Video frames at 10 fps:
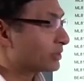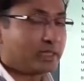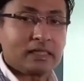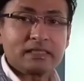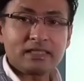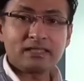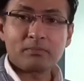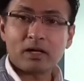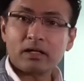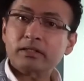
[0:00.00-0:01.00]
So you can see the
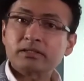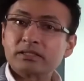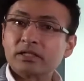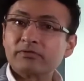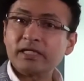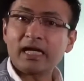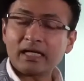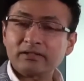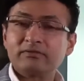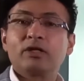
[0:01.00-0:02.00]
market is still very
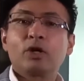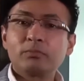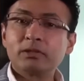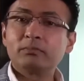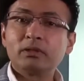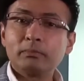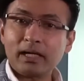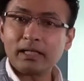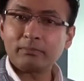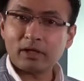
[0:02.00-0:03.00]
active. A lot of people
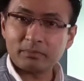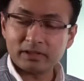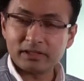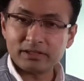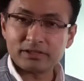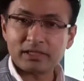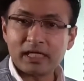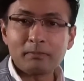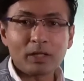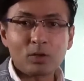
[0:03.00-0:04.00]
buying properties
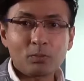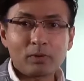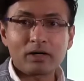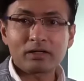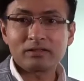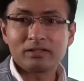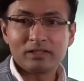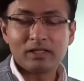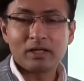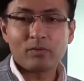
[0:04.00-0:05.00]
in Menlo Park,
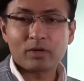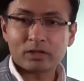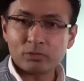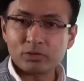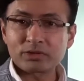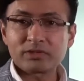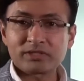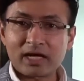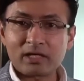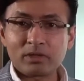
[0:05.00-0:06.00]
one of the most
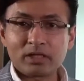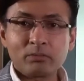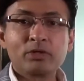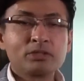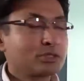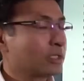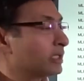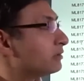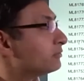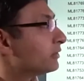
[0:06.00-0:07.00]
desirable neighborhoods to
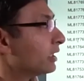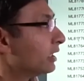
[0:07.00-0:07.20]
live.